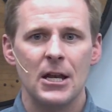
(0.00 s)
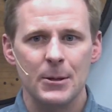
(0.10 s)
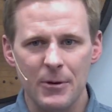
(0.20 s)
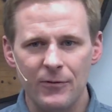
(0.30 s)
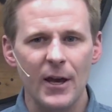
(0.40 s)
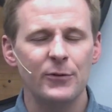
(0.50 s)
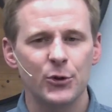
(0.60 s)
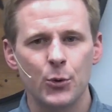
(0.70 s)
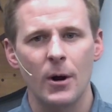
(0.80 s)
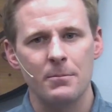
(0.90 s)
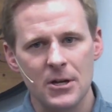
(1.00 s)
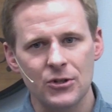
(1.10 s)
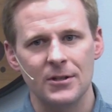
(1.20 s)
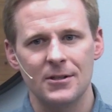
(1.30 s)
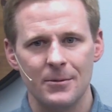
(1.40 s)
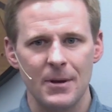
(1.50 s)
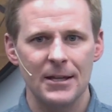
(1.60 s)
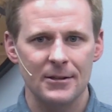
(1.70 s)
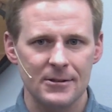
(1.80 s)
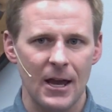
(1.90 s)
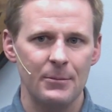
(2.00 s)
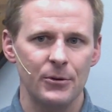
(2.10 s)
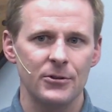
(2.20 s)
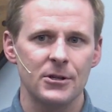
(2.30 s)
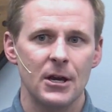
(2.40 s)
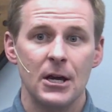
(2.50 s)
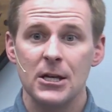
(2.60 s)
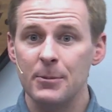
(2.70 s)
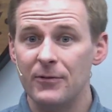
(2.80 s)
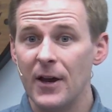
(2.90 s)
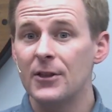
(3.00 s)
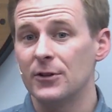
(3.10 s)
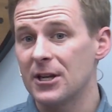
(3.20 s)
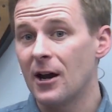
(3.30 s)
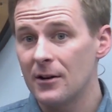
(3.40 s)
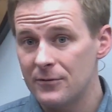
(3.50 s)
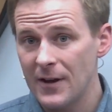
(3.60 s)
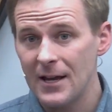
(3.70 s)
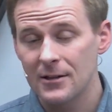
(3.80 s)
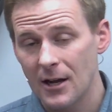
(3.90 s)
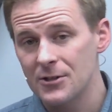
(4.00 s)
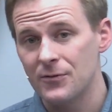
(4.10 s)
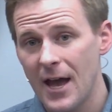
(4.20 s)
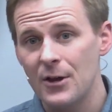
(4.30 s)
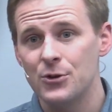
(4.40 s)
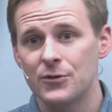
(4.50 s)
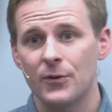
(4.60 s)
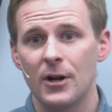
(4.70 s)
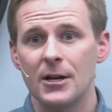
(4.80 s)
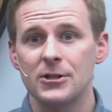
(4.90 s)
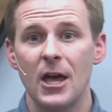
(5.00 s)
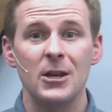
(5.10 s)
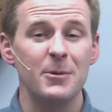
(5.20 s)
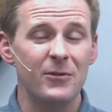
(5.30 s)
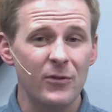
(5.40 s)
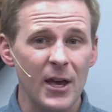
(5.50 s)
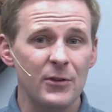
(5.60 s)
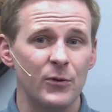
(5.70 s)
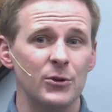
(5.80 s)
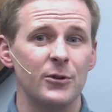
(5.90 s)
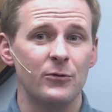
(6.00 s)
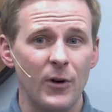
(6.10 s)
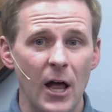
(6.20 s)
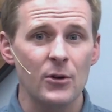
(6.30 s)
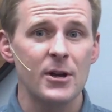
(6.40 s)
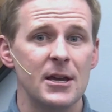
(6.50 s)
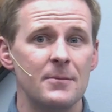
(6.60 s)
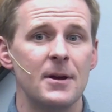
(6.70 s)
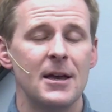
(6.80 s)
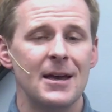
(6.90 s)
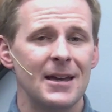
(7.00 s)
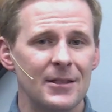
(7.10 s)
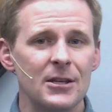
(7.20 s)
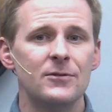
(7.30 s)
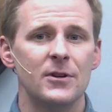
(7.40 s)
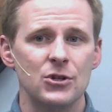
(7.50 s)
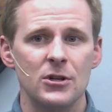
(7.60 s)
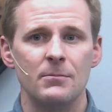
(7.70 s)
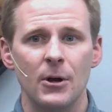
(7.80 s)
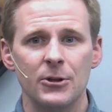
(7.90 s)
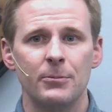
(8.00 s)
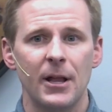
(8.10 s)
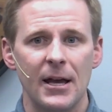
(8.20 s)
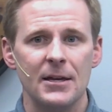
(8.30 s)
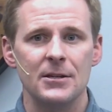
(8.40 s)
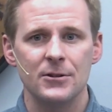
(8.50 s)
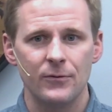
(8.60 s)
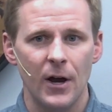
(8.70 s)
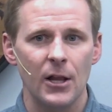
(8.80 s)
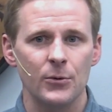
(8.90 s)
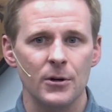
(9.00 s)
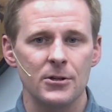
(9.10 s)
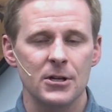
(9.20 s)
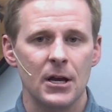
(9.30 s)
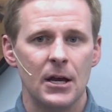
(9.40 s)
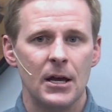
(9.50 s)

to be faithful to our mission to make disciples, to be faithful to God's values for us, and to be faithful to follow him in this vision to multiply his followers.